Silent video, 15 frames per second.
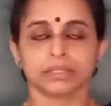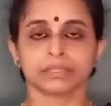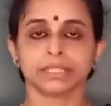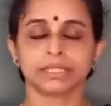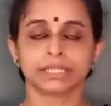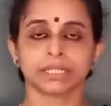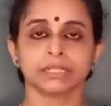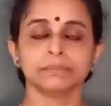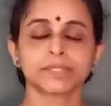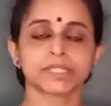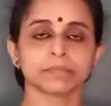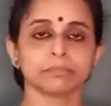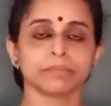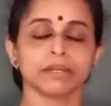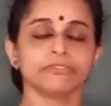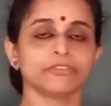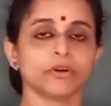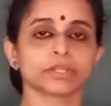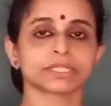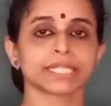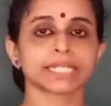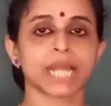The term symbol
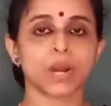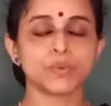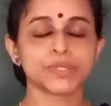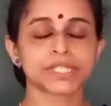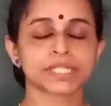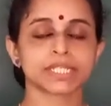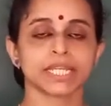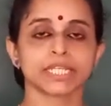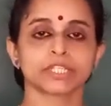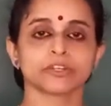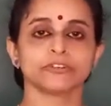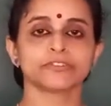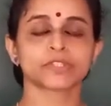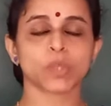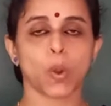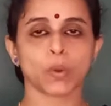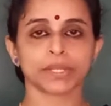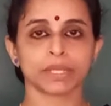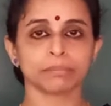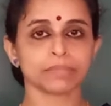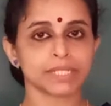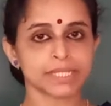for the ground state of
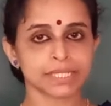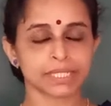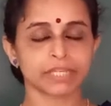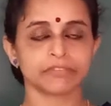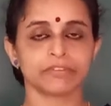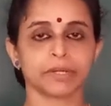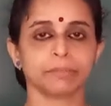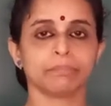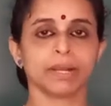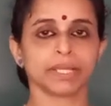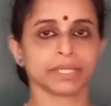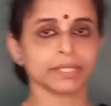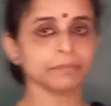sodium is given by